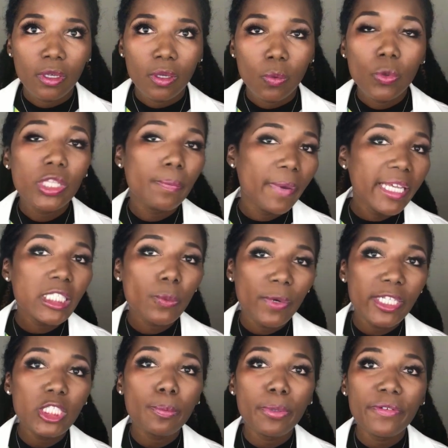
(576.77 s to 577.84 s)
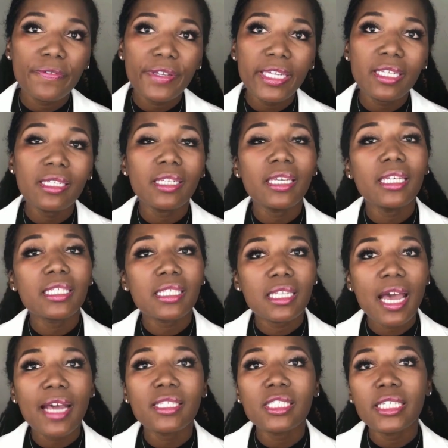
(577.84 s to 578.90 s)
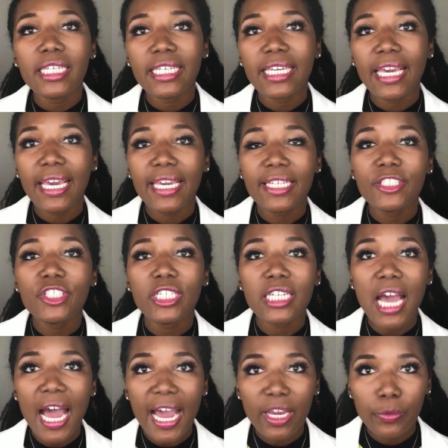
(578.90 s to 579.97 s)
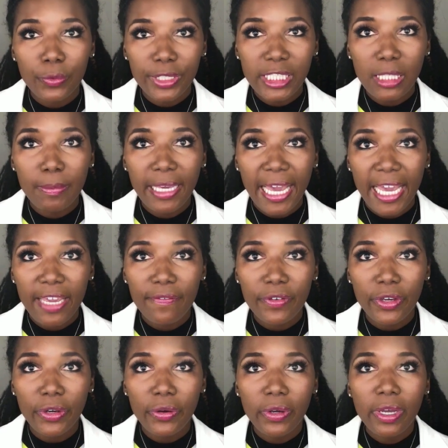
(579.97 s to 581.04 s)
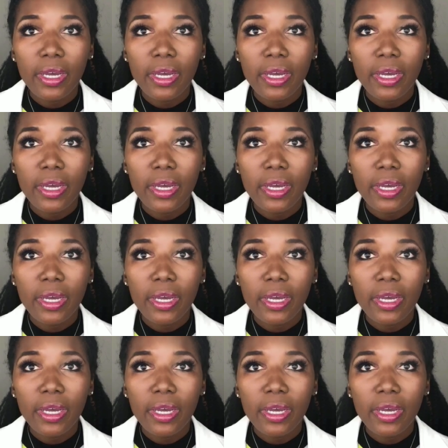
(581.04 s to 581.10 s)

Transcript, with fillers: Well, the best way to prevent is not to engage in high risk behavior.